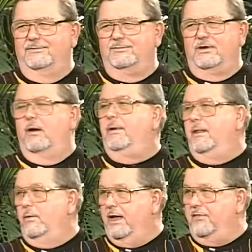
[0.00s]

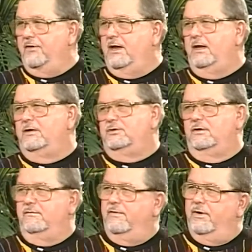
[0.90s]
Carmelo Anthony is
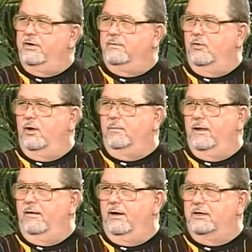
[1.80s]
a very good ball
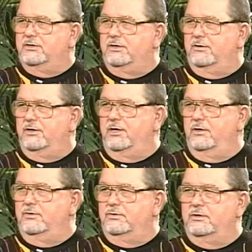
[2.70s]
player out of
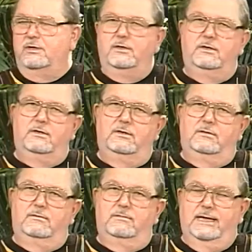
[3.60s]
Syracuse.
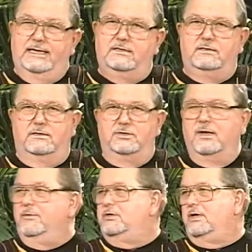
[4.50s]
That's the
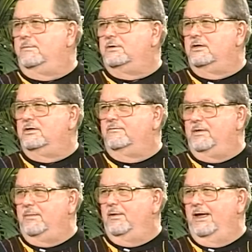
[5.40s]
sum and substance of
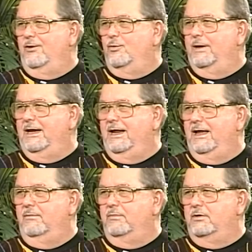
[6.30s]
people I know by
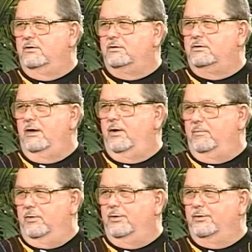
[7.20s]
name because Terry
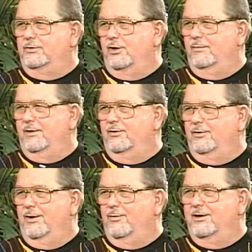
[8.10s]
Pluto told me who
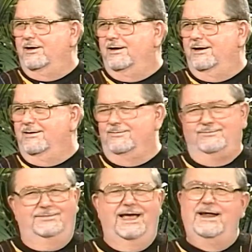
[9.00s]
they were. And
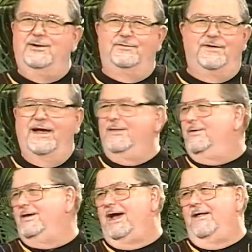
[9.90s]
I don't follow
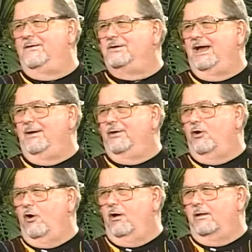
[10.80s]
the college game at
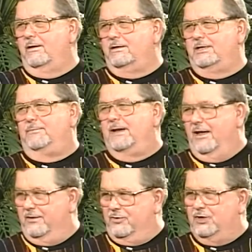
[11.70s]
all, except
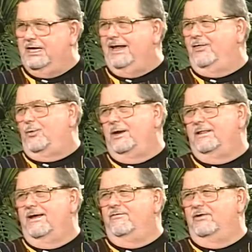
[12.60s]
down at the
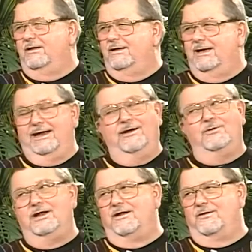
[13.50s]
D3 level, and I
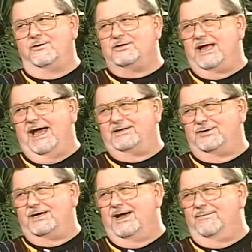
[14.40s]
know none of those guys
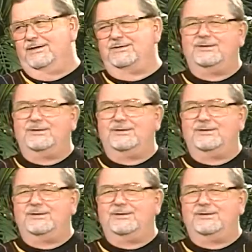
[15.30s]
are coming.